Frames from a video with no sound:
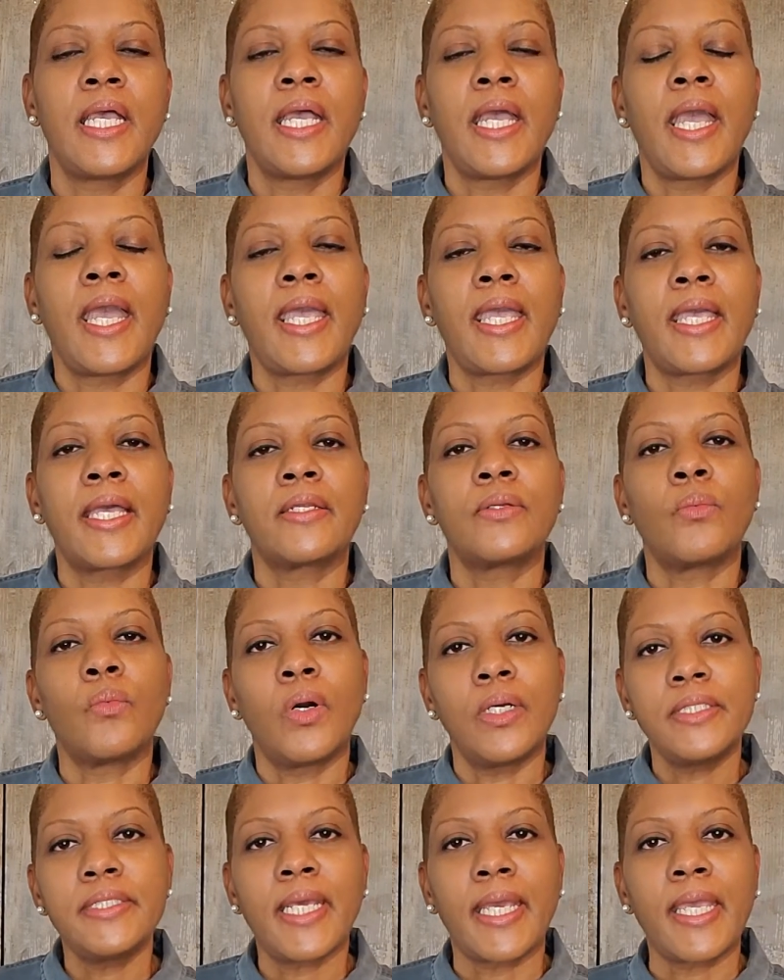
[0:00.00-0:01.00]
And
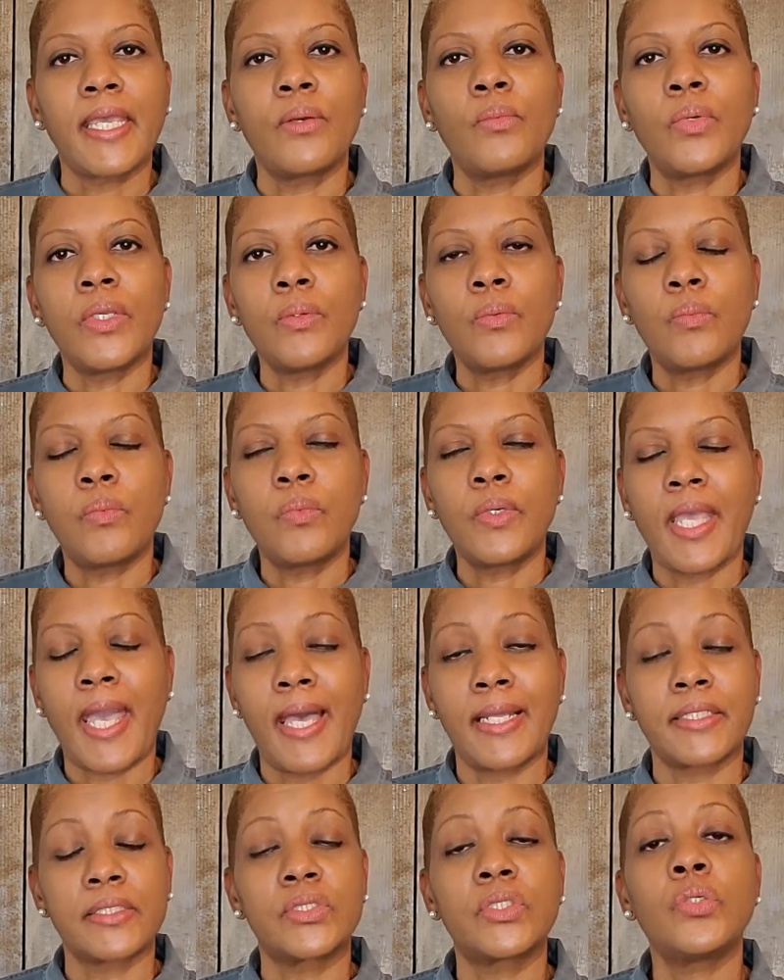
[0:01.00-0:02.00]
one day we had
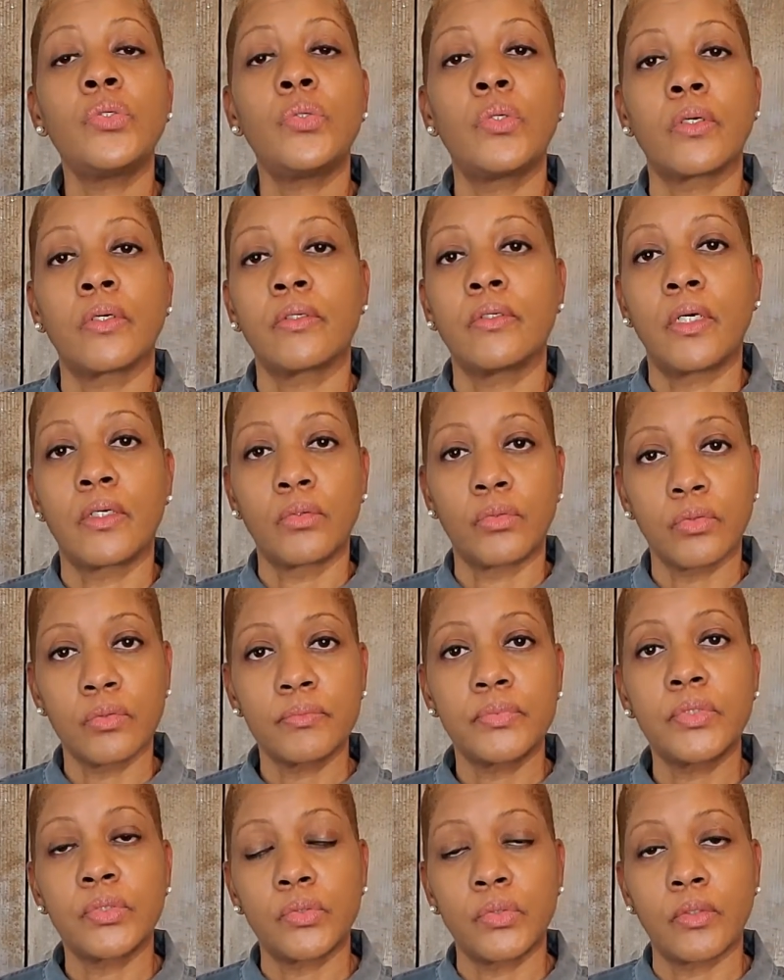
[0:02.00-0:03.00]
a tour, a group
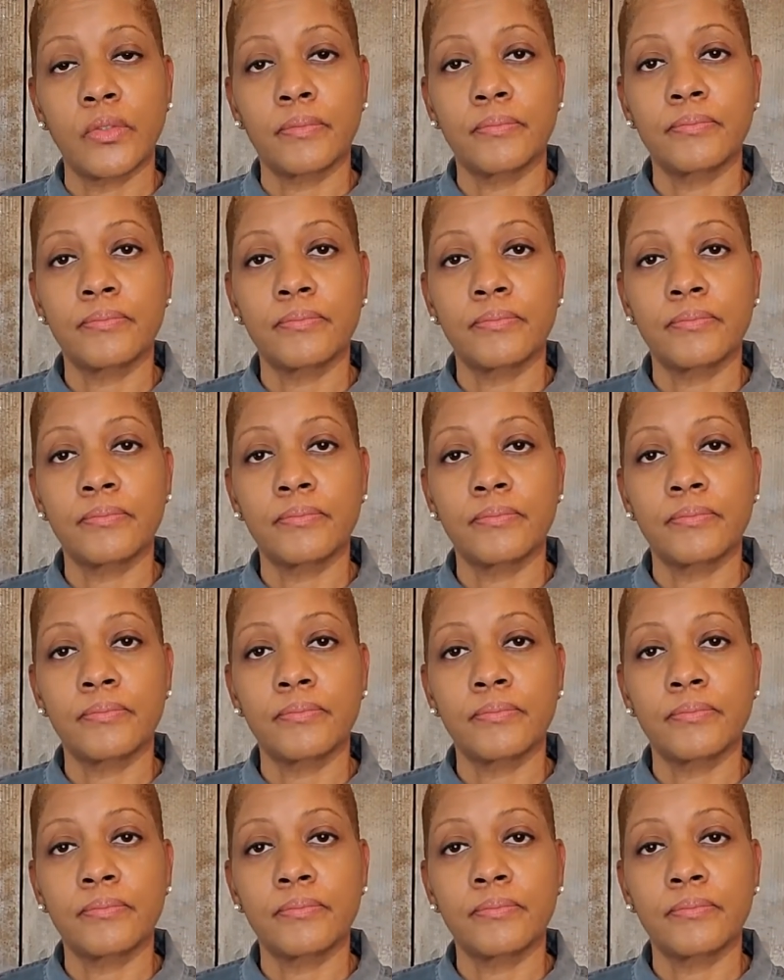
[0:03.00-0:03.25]
tour.